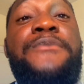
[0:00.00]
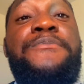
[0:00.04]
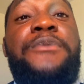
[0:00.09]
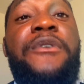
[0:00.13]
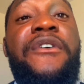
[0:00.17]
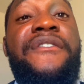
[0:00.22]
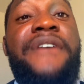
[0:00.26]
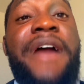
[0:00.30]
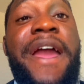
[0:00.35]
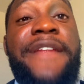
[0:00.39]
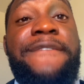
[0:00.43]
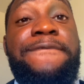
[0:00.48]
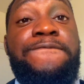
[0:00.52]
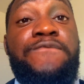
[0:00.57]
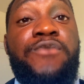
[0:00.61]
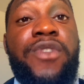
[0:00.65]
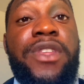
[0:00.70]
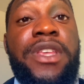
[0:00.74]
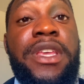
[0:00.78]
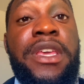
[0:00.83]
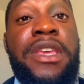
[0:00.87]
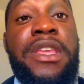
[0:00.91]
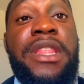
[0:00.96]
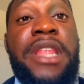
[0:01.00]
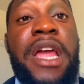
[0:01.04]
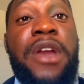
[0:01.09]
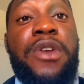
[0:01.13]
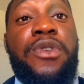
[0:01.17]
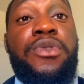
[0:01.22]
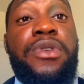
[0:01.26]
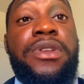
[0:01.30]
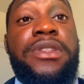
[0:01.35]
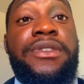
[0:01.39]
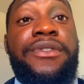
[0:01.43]
provide
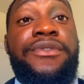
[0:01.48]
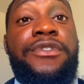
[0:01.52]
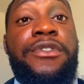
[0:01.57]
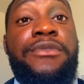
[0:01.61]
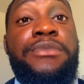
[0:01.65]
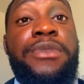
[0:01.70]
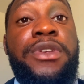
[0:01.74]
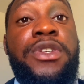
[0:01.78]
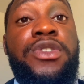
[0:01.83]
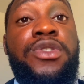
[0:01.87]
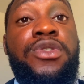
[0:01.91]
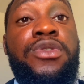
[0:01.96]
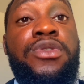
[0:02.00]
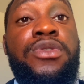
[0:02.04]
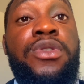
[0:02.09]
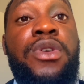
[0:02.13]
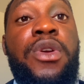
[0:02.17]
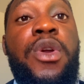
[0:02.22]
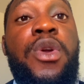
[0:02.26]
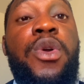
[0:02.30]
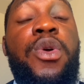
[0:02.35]
inaccurate information,